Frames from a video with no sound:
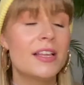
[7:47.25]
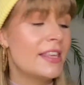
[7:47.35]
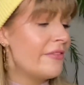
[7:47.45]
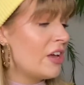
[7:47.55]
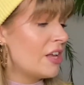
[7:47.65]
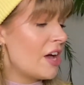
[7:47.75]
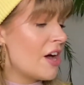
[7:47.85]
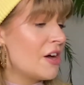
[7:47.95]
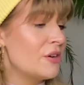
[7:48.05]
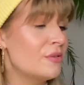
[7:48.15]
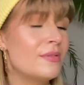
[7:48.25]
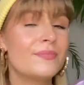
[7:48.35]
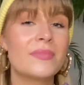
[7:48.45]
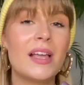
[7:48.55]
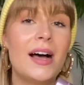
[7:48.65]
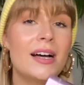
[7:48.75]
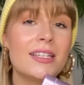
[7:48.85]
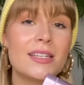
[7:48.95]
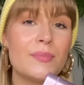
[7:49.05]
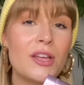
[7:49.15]
give it a go
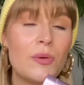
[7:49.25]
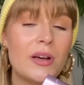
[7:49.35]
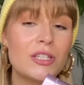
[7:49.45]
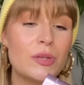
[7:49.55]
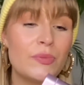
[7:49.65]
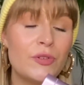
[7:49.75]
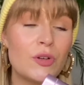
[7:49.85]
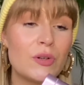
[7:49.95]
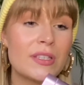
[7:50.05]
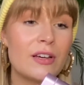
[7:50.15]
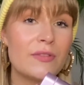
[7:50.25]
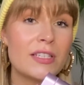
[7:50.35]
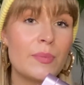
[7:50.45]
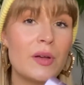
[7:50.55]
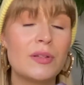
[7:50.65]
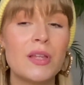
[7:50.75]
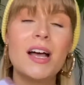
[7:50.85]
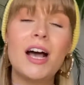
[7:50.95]
and make your mind up for yourself, I suppose.